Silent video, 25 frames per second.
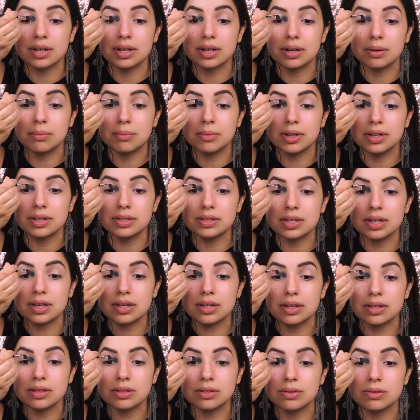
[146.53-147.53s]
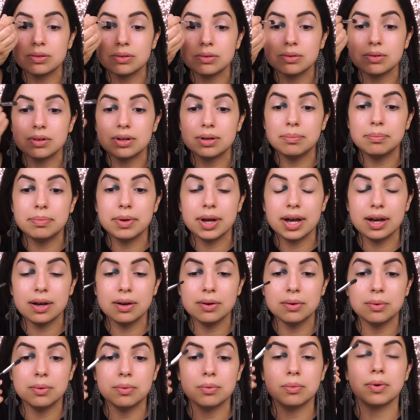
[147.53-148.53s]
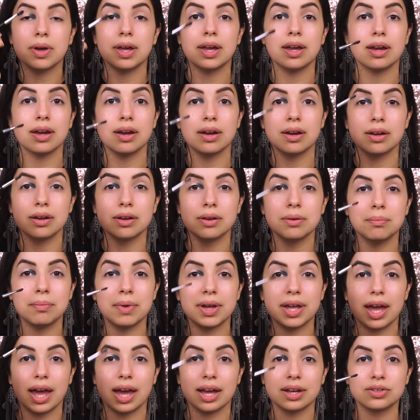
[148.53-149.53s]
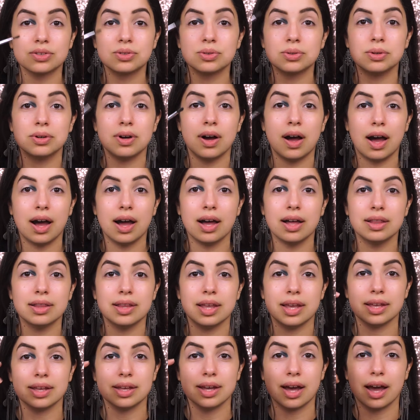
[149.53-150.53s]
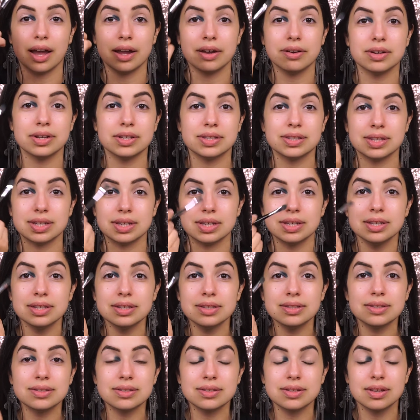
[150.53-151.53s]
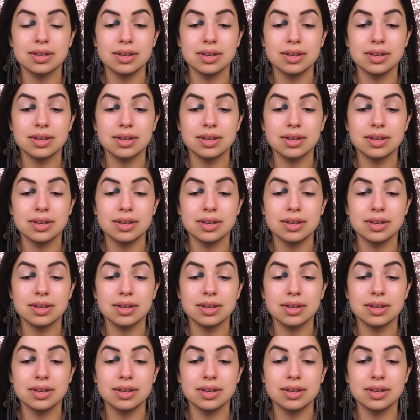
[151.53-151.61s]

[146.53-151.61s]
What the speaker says: and I'm gonna take it to about where my actual like iris is.